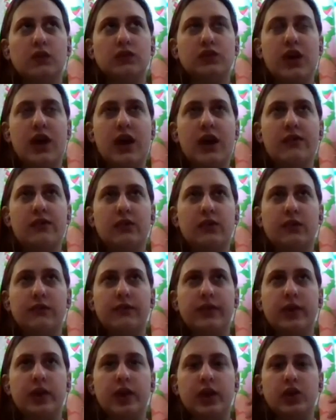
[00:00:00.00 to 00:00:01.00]
either a
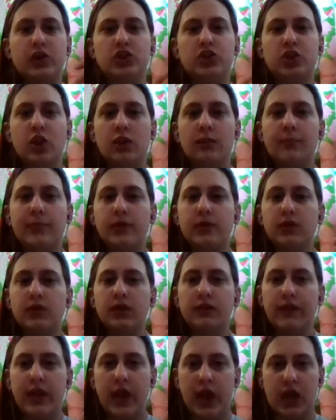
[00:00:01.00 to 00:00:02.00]
very sharp
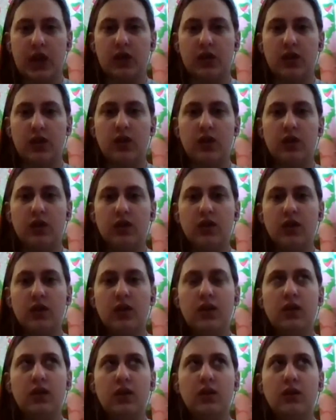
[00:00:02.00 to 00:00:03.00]
cliffhanger
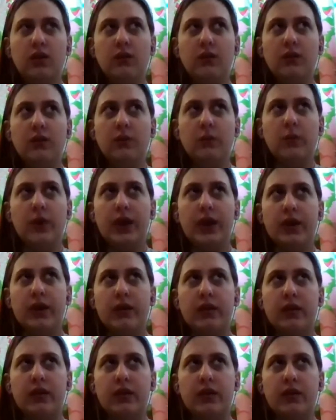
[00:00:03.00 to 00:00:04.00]

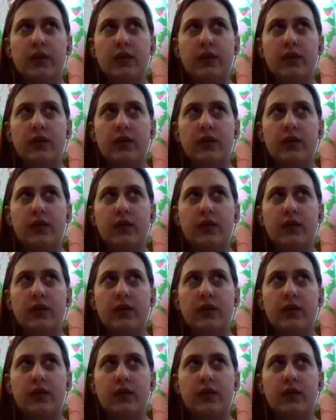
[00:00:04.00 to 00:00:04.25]
where